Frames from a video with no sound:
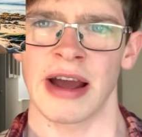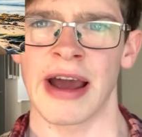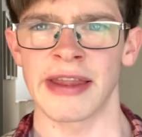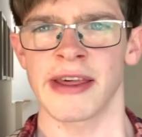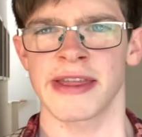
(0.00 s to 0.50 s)

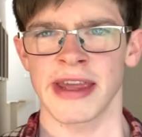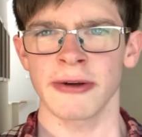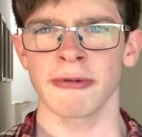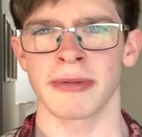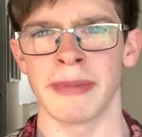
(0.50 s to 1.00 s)
And the
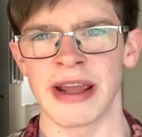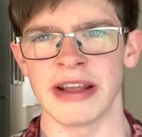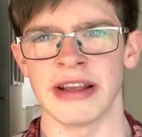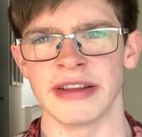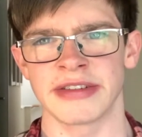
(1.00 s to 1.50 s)
thing with
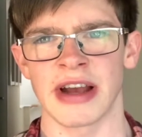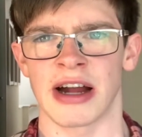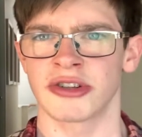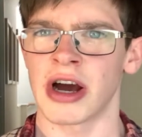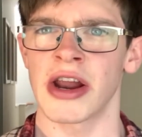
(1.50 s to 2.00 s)
me is,
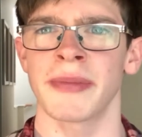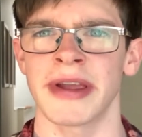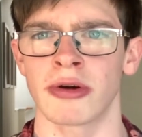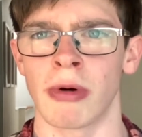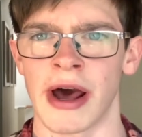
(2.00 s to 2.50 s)
I try to
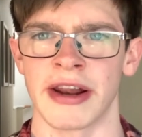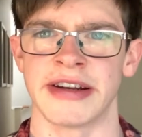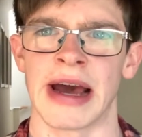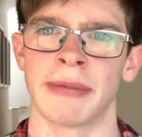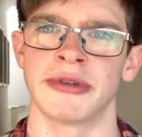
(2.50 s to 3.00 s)
be quite
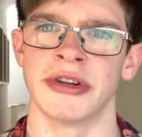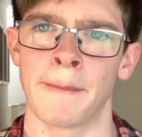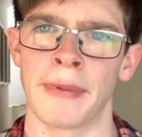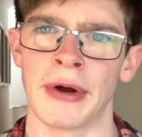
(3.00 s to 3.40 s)
adaptive,